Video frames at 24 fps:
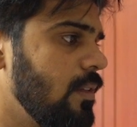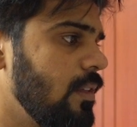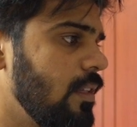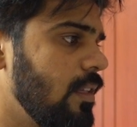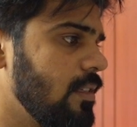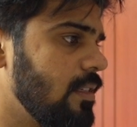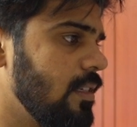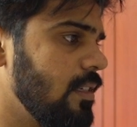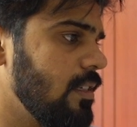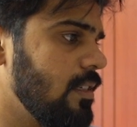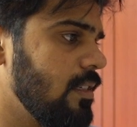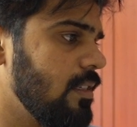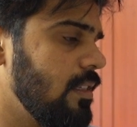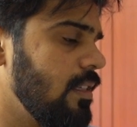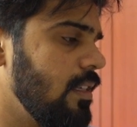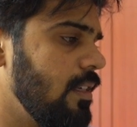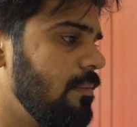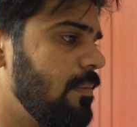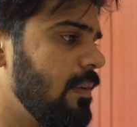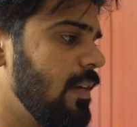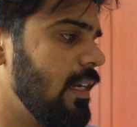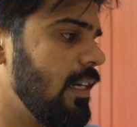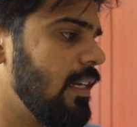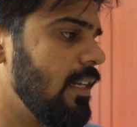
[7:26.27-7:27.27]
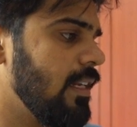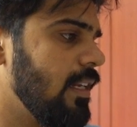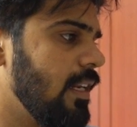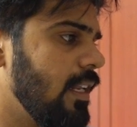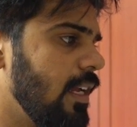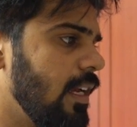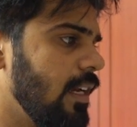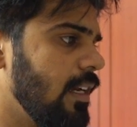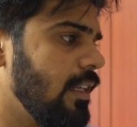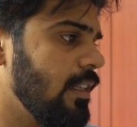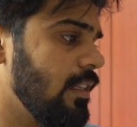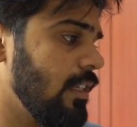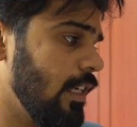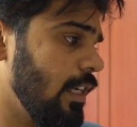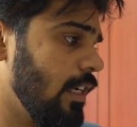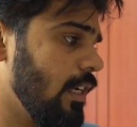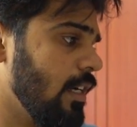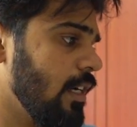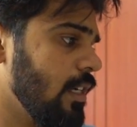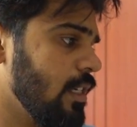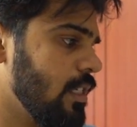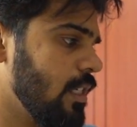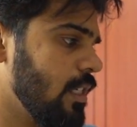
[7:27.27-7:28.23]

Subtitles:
This is the Benelli TNT 300